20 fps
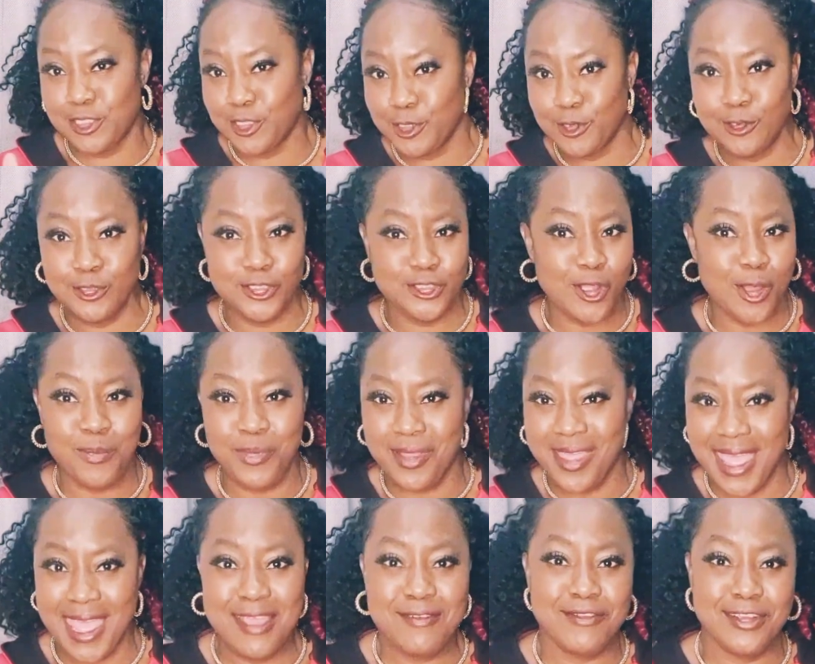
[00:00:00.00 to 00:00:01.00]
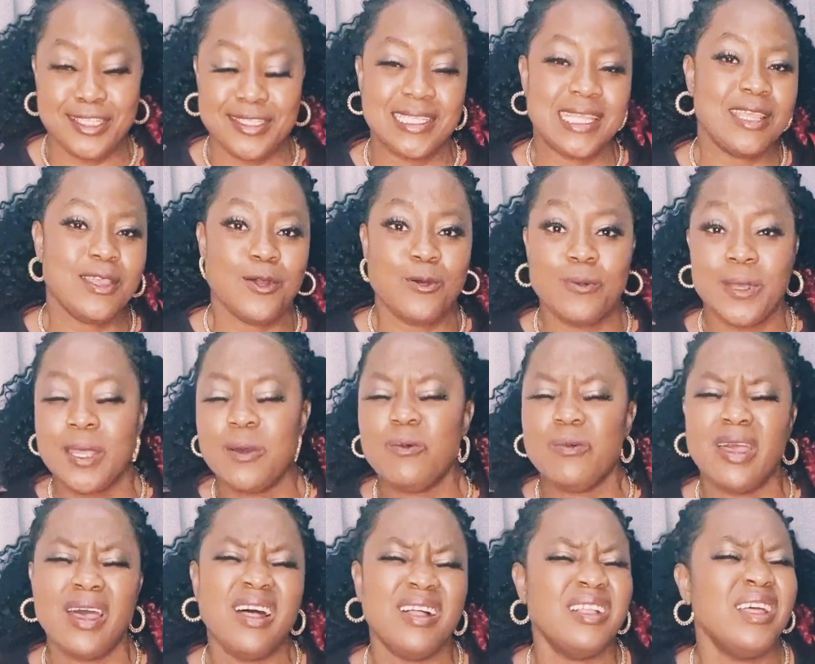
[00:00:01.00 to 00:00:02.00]
do you shop every single week?
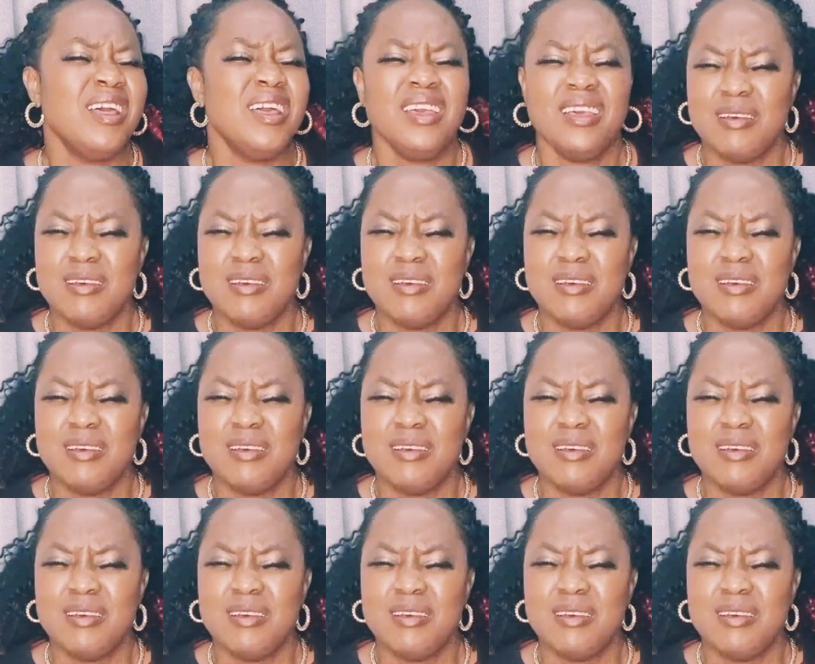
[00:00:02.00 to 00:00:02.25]
Well,